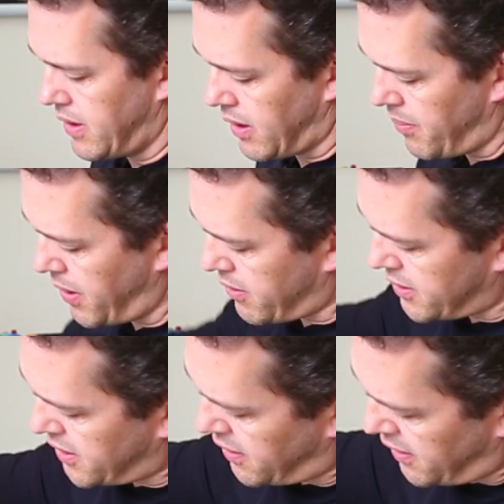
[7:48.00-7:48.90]
compare
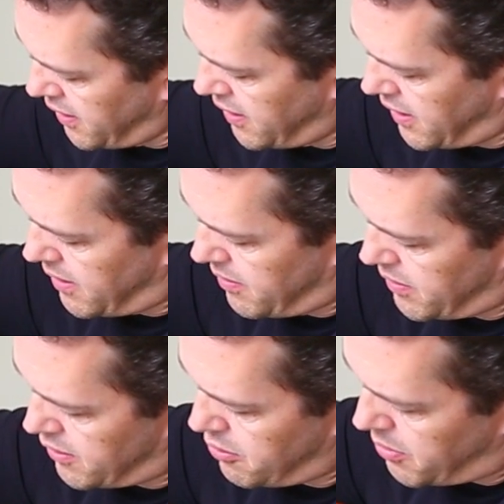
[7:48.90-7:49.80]
it to the
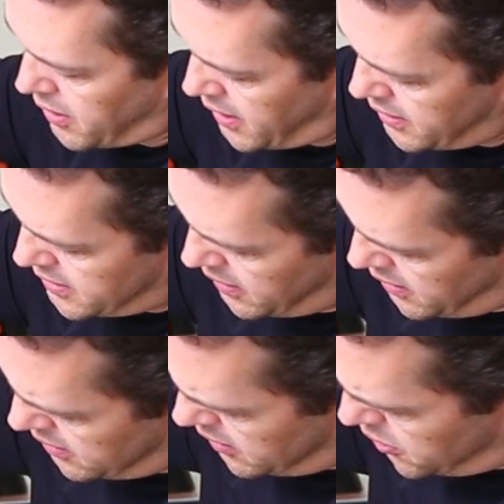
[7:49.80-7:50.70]
2.8, you see it
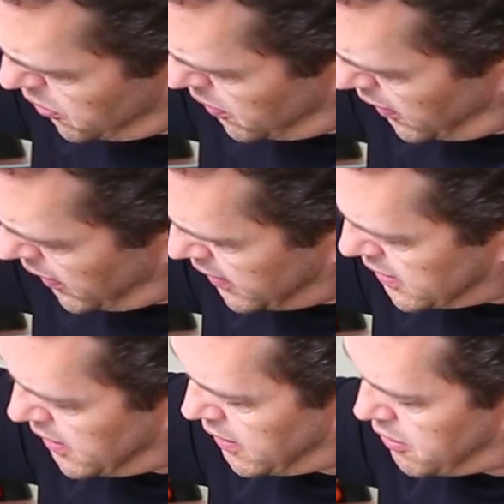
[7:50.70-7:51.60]
is a shorter lens
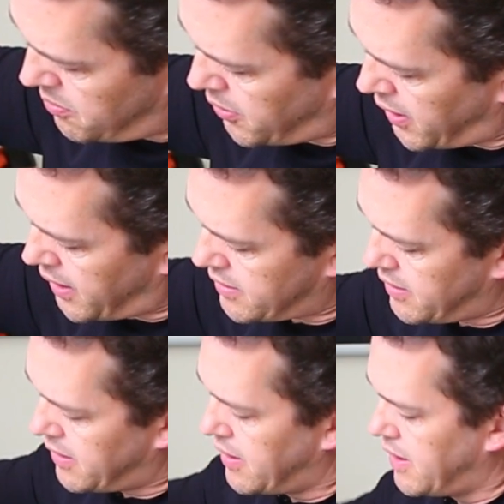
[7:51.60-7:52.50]
than the 2.8,
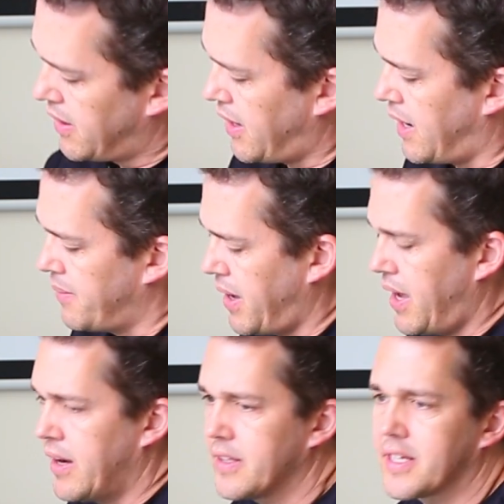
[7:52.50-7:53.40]

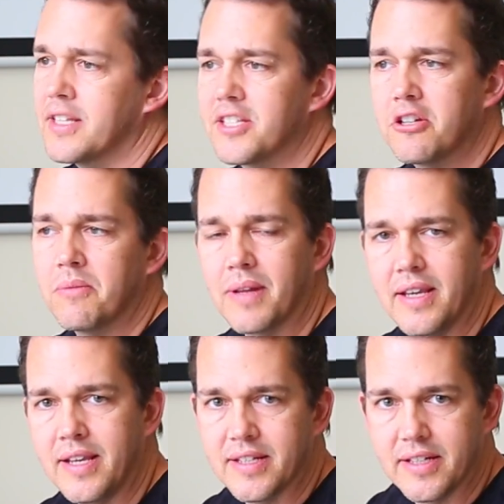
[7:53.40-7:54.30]
and it's
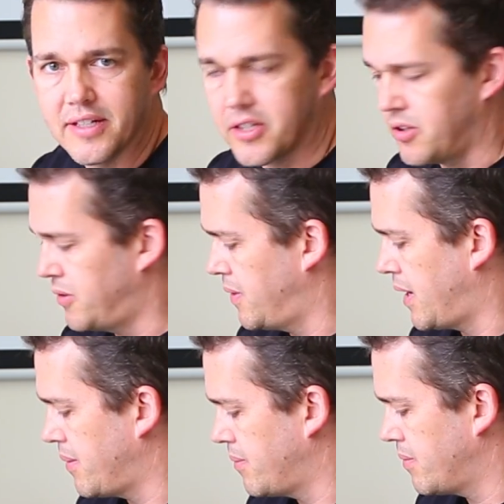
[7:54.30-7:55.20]
considerably easier
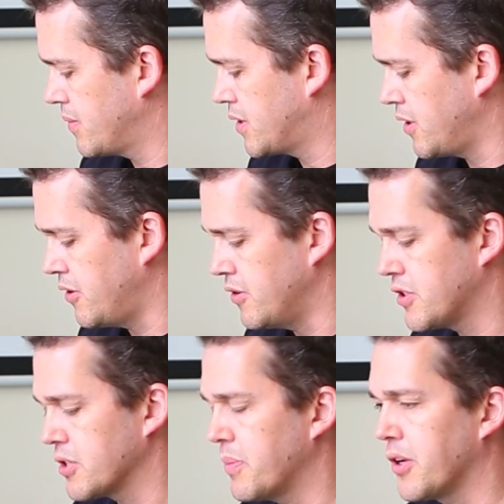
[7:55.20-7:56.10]
to use
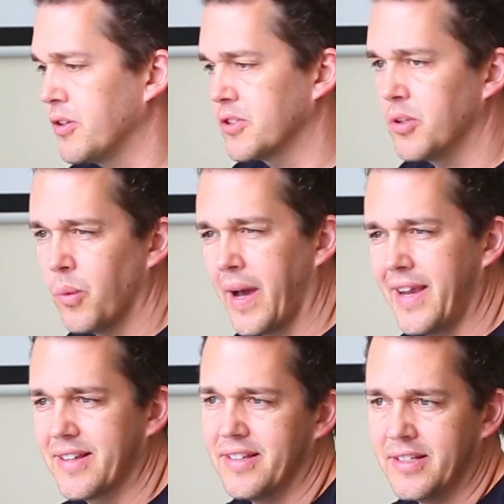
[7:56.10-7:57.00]
just because the
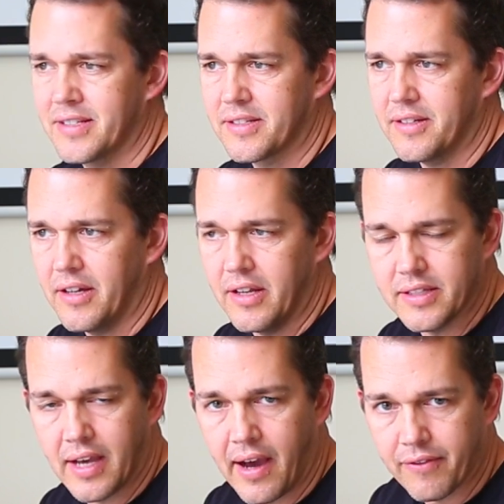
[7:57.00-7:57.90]
weight
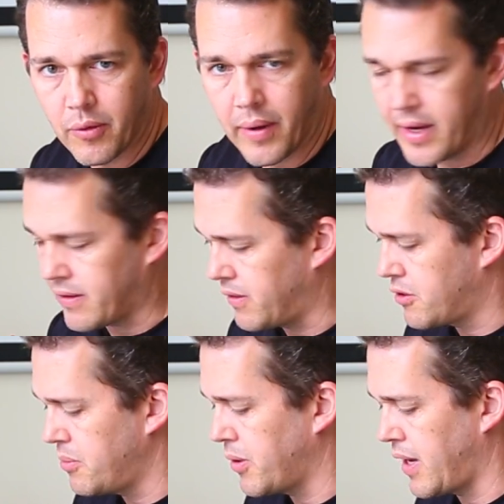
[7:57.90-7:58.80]
is half the weight of the
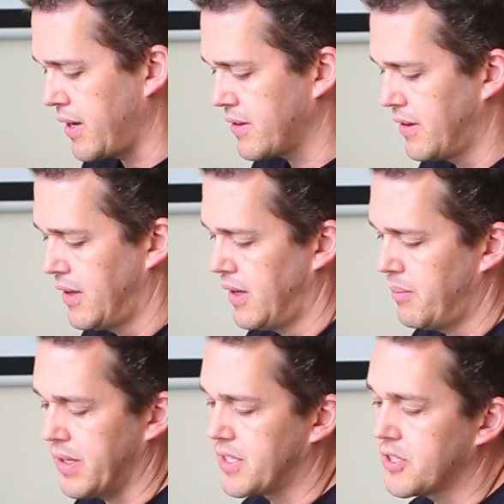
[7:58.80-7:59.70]
2.8,
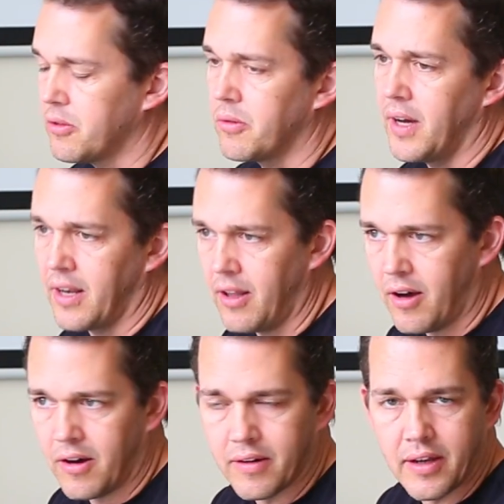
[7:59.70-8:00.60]
but still a
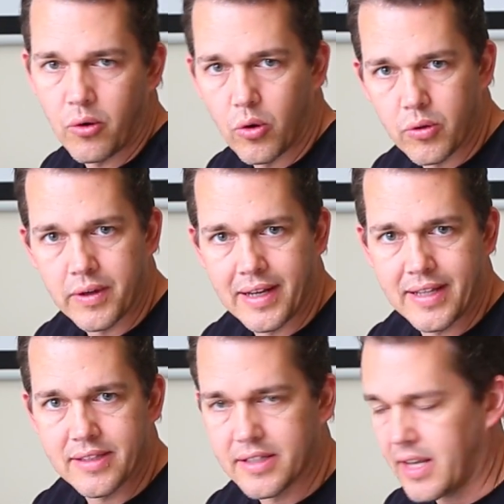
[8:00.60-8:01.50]
long and awkward
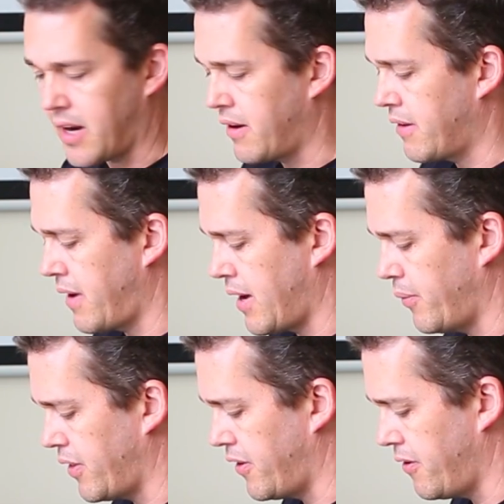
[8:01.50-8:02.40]
lens to carry around
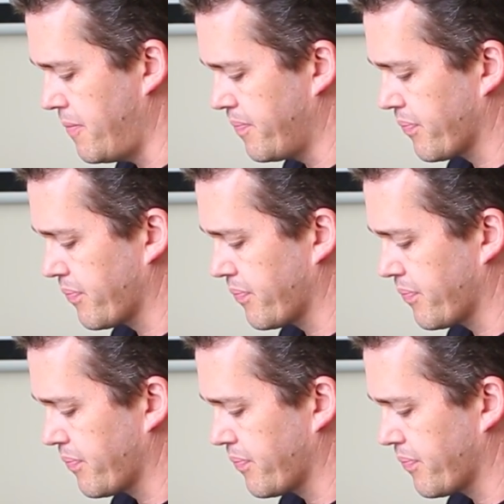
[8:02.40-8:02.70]
with you.